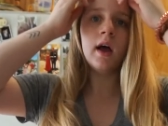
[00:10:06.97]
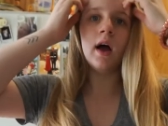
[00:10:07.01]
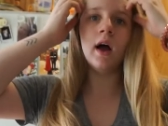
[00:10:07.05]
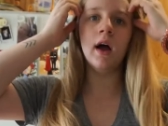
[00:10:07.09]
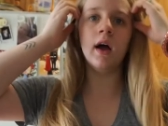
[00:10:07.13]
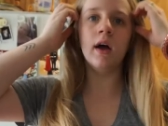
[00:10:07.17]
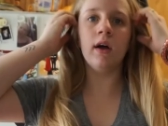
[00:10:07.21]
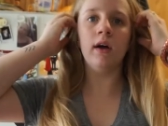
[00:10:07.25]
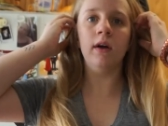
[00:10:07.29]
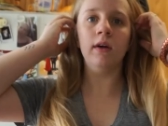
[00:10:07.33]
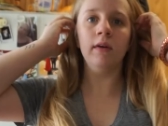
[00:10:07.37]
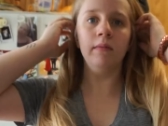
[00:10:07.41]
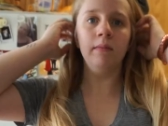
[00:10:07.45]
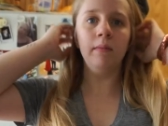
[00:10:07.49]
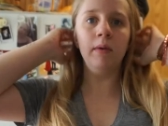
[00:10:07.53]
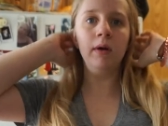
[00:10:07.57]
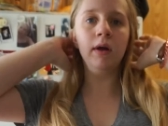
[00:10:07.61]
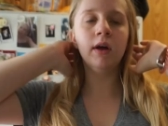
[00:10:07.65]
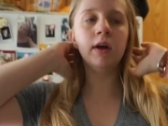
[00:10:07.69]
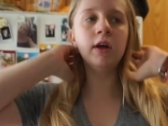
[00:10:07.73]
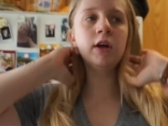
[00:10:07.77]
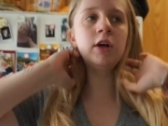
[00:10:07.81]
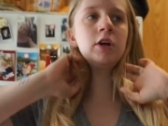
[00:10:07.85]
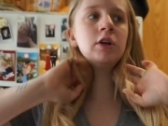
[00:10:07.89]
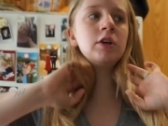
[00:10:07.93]
Um,
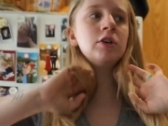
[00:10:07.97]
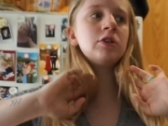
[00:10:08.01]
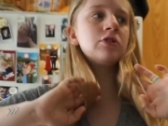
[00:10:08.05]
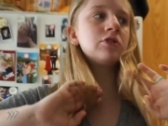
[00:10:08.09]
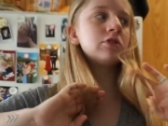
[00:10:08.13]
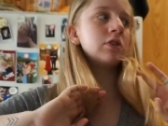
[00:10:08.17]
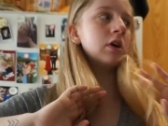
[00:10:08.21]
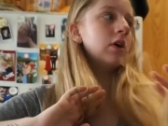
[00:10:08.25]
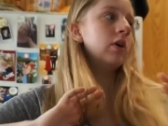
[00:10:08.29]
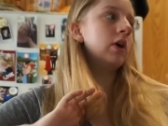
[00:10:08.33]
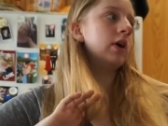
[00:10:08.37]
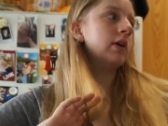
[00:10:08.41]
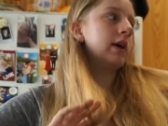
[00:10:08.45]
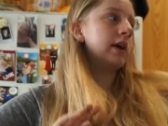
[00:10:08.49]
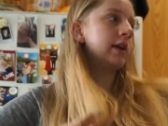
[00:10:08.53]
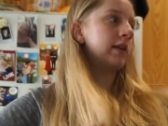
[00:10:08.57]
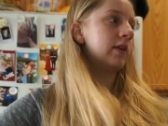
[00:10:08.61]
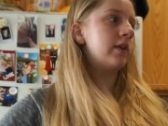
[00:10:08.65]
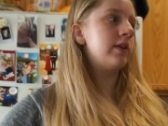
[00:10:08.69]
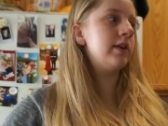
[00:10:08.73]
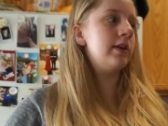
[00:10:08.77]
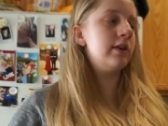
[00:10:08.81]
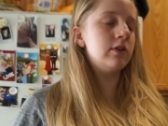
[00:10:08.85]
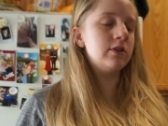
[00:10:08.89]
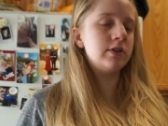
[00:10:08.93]
so a lot
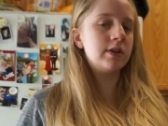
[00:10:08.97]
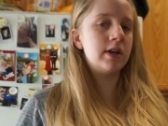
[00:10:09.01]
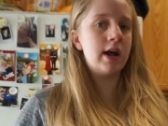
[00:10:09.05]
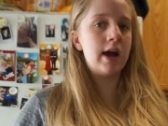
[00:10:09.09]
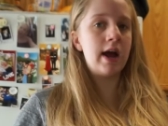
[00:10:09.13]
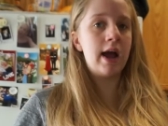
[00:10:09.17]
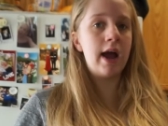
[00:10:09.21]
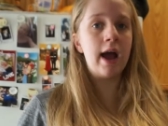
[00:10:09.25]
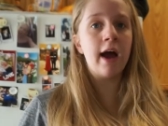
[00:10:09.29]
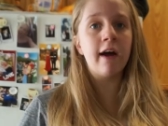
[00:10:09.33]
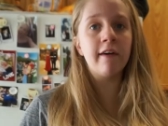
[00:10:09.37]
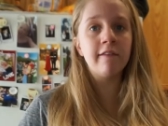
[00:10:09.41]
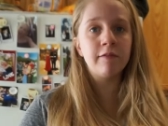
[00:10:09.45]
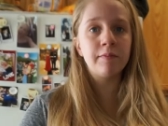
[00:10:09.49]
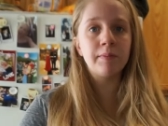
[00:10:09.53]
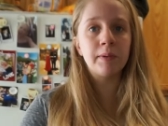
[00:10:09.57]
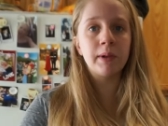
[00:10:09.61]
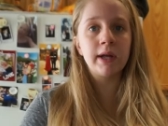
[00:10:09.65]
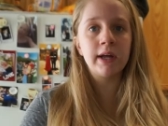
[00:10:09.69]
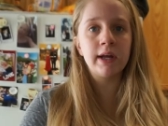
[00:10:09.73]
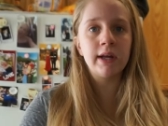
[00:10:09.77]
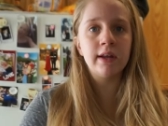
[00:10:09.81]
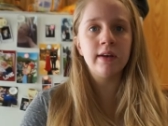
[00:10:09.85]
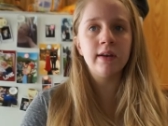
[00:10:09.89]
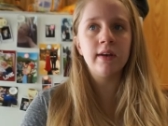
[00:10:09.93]
of the dinners that I have
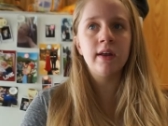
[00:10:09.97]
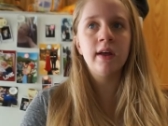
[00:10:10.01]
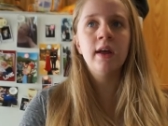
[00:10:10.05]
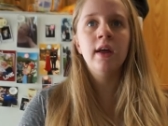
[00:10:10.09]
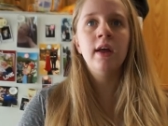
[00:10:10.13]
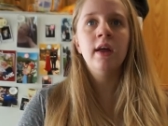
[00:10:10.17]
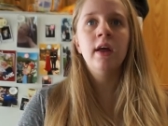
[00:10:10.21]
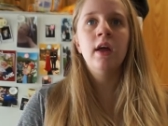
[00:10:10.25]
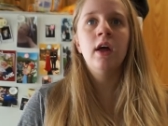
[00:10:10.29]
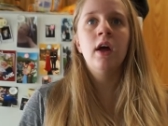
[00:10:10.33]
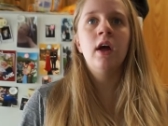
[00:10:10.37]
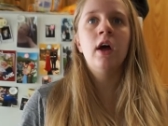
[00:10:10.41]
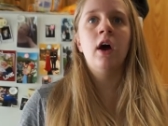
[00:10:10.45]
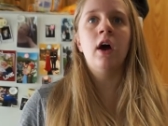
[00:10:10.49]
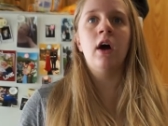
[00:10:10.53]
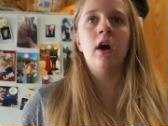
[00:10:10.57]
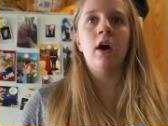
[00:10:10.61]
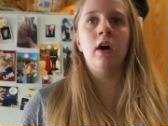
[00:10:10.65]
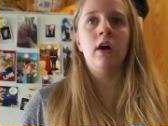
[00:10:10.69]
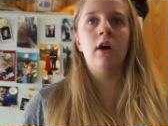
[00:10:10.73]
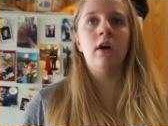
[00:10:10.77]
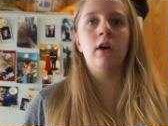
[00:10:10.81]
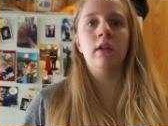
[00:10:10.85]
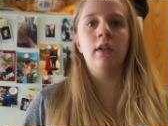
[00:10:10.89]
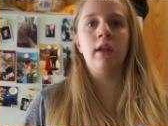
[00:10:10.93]
planned
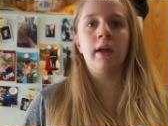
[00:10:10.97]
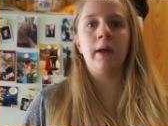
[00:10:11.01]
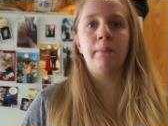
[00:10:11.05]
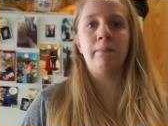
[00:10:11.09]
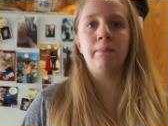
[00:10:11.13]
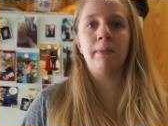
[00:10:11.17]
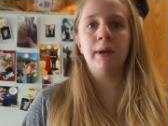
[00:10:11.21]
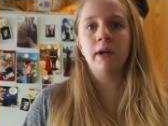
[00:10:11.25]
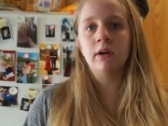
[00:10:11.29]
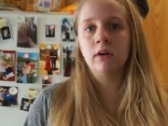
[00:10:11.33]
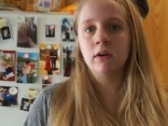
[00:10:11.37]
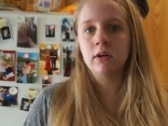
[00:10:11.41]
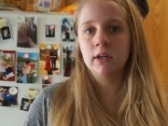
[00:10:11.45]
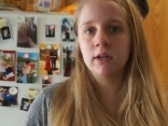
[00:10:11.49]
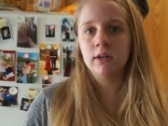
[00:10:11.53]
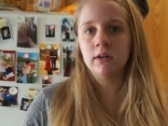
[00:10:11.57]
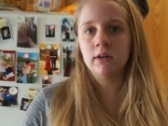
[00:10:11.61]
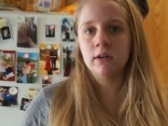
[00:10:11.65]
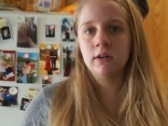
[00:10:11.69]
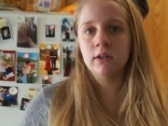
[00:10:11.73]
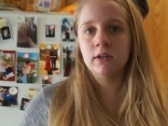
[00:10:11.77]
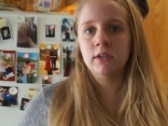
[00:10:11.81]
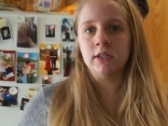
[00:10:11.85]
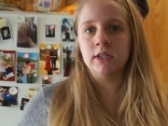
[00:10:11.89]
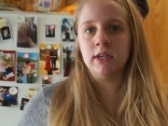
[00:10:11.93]
are like bigger
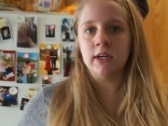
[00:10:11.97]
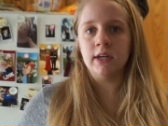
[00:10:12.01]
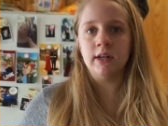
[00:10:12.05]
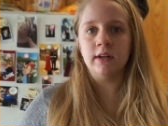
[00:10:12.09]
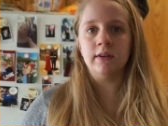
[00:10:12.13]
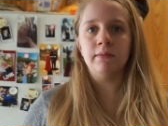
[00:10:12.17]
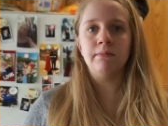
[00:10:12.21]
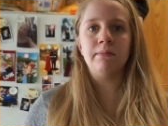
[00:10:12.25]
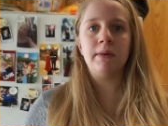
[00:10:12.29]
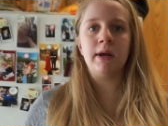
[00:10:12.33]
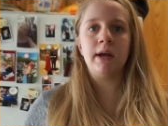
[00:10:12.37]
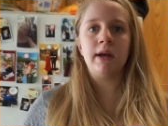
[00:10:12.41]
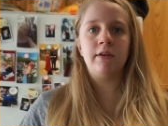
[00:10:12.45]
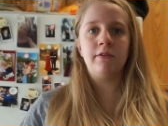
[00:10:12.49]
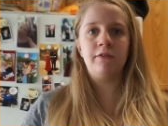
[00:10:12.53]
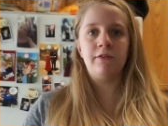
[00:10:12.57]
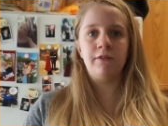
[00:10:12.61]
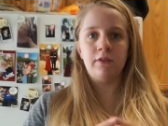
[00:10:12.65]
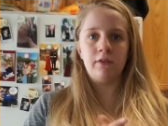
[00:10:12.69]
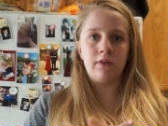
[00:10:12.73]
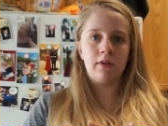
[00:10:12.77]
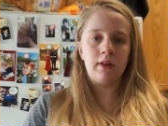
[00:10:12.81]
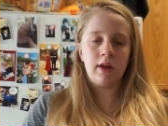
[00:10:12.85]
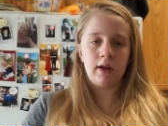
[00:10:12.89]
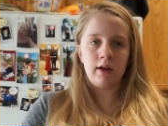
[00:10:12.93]
dinners and made
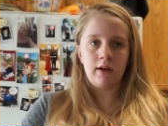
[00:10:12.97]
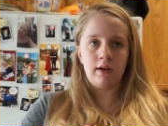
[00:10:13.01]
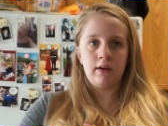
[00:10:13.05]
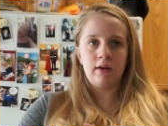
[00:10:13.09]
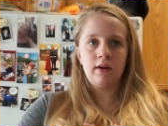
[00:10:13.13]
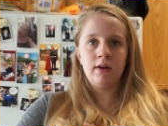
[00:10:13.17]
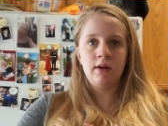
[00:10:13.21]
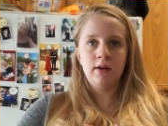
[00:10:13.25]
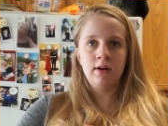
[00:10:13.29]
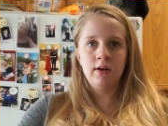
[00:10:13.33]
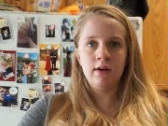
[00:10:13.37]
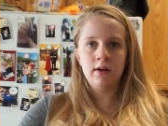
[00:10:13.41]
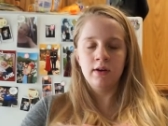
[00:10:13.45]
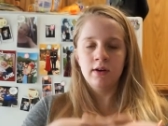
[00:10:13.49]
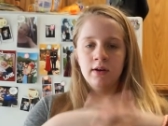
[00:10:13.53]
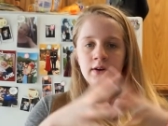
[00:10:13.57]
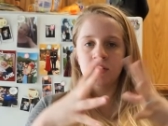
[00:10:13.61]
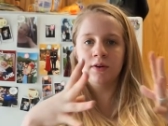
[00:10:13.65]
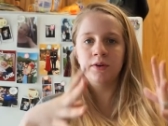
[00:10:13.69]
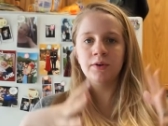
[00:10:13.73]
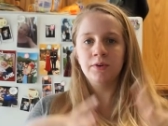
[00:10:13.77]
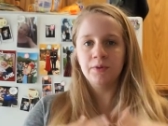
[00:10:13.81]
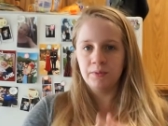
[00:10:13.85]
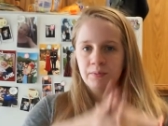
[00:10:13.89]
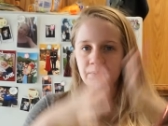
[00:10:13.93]
for like
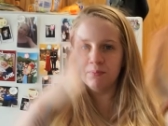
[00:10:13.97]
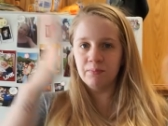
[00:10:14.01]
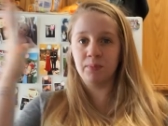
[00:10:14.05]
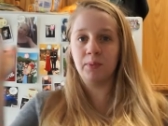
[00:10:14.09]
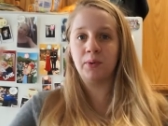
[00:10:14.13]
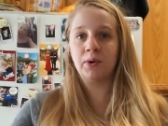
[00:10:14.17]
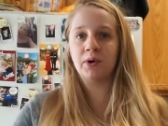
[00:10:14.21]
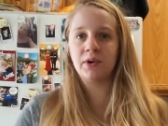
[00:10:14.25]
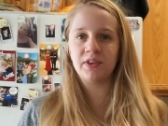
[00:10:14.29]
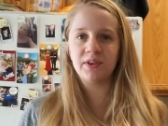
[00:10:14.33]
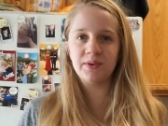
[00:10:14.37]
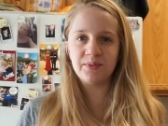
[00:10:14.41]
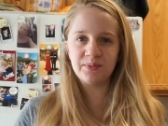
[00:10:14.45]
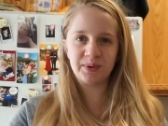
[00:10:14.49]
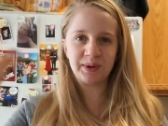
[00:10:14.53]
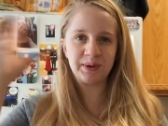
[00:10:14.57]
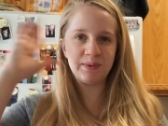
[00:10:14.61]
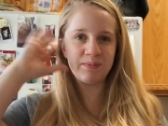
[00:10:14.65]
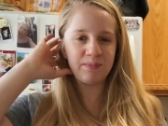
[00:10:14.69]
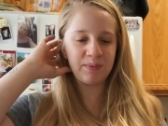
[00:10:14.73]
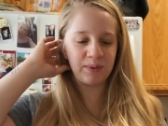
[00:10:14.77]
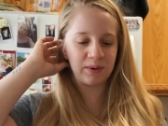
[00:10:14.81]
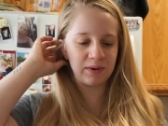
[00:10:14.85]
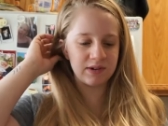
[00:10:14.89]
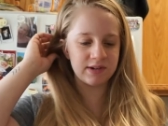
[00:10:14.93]
more than
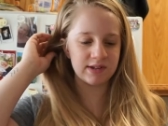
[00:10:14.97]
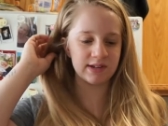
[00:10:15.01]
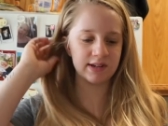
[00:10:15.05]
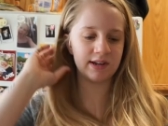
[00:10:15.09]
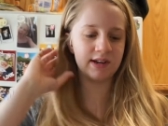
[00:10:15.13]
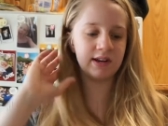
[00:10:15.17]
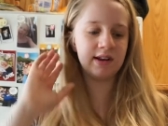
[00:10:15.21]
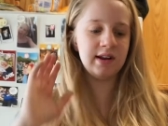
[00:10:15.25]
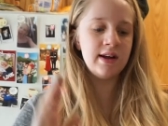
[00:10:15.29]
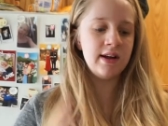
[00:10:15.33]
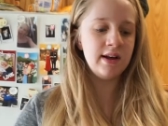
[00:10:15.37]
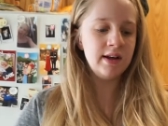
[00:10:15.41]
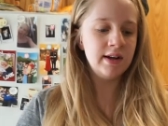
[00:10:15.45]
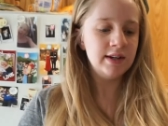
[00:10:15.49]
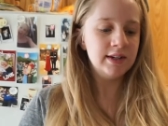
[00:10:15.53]
one person.